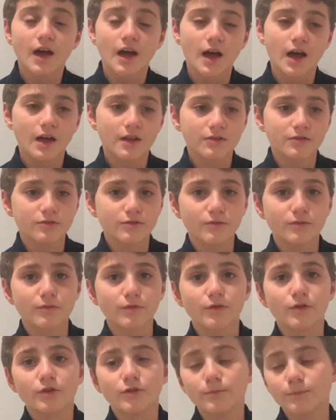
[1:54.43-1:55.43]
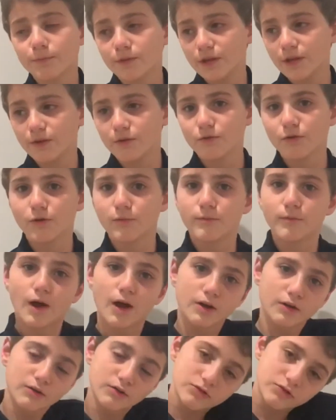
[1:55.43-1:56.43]
and being role
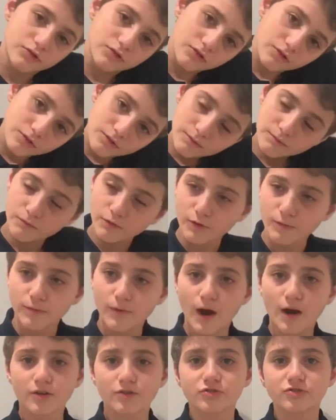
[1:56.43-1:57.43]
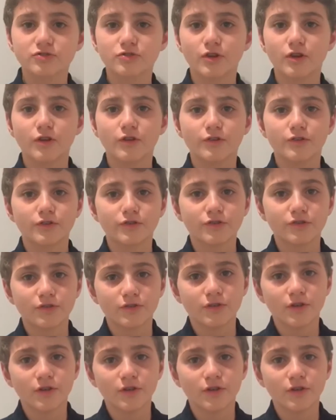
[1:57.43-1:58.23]
models, role models to others.